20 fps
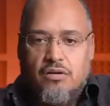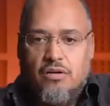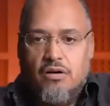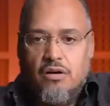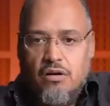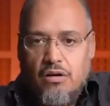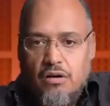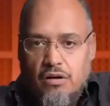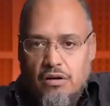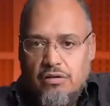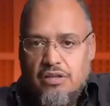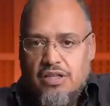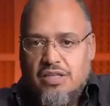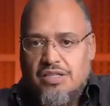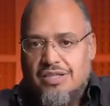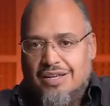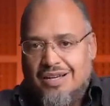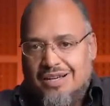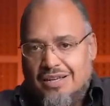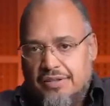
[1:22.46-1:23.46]
all
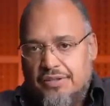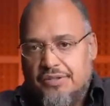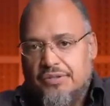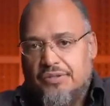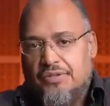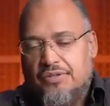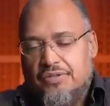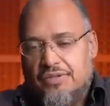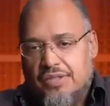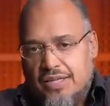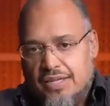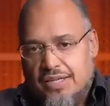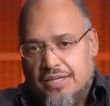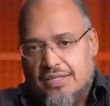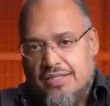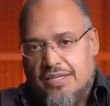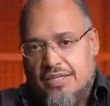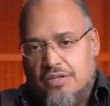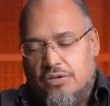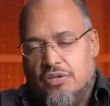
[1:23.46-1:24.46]
these other
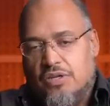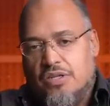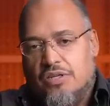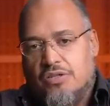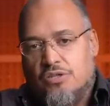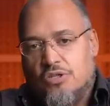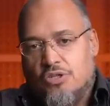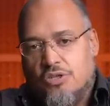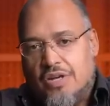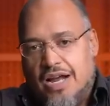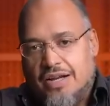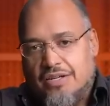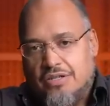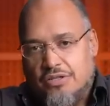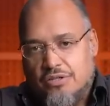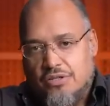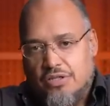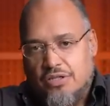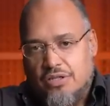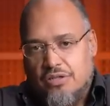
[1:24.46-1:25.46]
things that you can distract
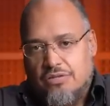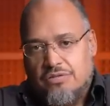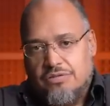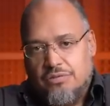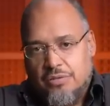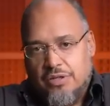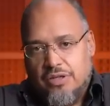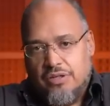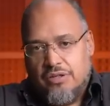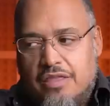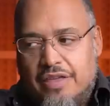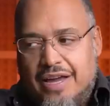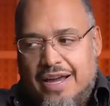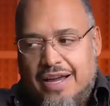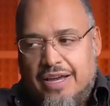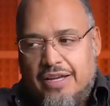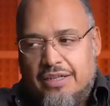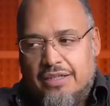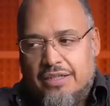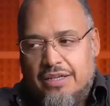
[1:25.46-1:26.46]
yourself with
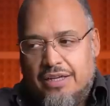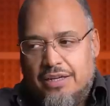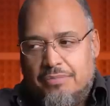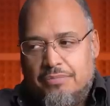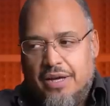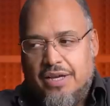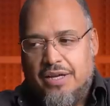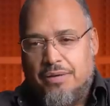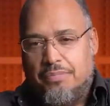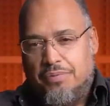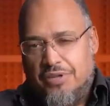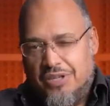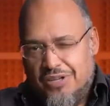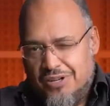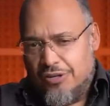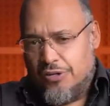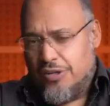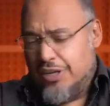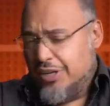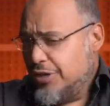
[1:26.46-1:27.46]
that it might
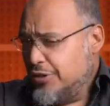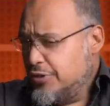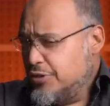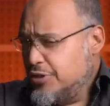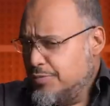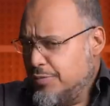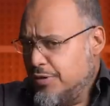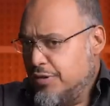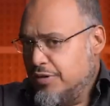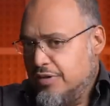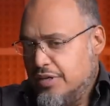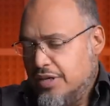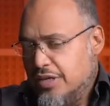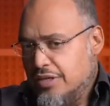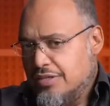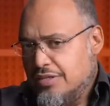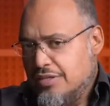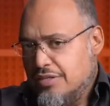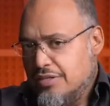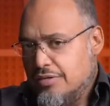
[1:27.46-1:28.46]
appear like are the smart
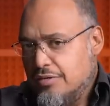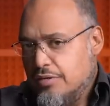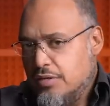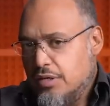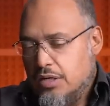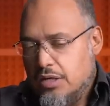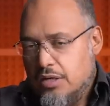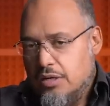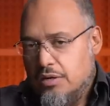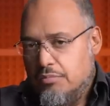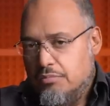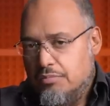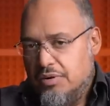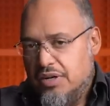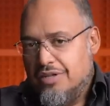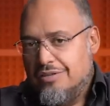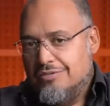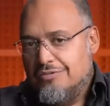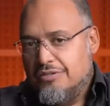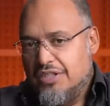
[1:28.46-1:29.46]
things,
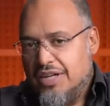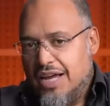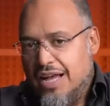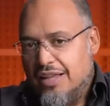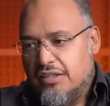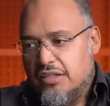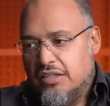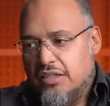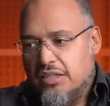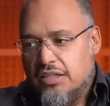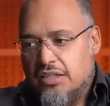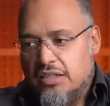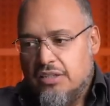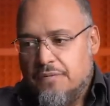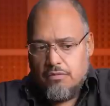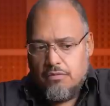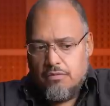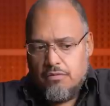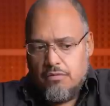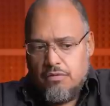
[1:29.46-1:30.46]
but in reality,
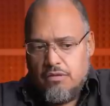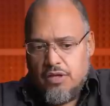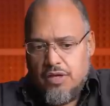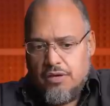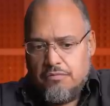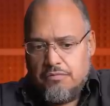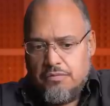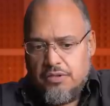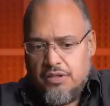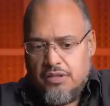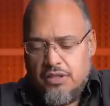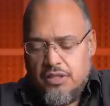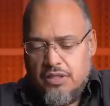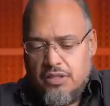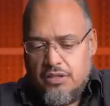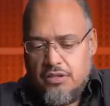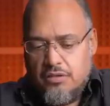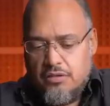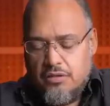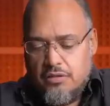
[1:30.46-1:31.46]
they
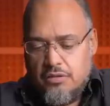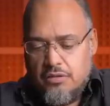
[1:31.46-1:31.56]
really